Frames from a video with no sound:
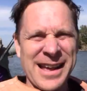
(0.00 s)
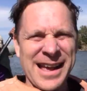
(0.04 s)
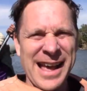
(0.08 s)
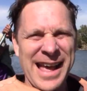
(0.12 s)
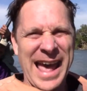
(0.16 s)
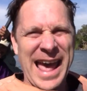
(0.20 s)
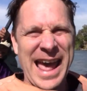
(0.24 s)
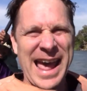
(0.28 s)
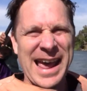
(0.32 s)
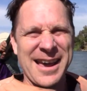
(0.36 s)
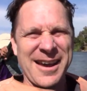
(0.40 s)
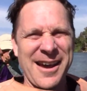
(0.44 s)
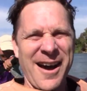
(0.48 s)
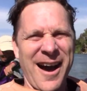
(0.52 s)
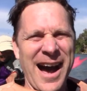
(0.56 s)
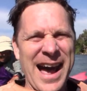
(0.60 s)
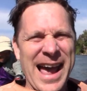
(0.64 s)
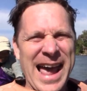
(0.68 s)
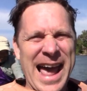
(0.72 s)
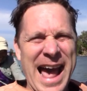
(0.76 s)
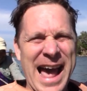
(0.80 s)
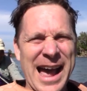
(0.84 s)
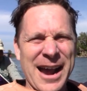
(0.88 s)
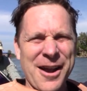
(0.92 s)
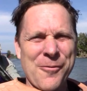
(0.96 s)
a
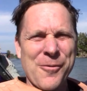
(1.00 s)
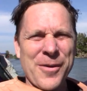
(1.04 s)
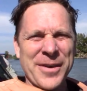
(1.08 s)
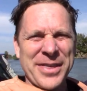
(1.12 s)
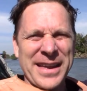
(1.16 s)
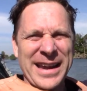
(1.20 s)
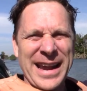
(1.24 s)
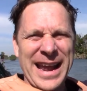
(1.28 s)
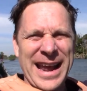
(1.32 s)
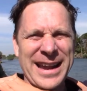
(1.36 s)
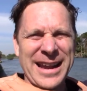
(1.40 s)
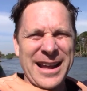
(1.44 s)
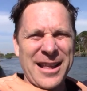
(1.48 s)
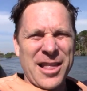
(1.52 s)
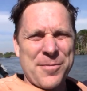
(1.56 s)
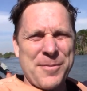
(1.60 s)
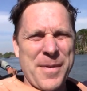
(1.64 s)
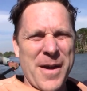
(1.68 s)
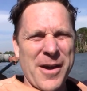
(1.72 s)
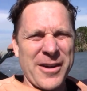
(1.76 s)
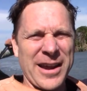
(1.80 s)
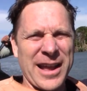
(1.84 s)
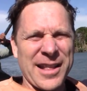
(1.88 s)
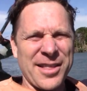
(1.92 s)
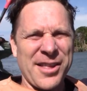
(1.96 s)
kayak with an
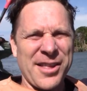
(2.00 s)
inexperienced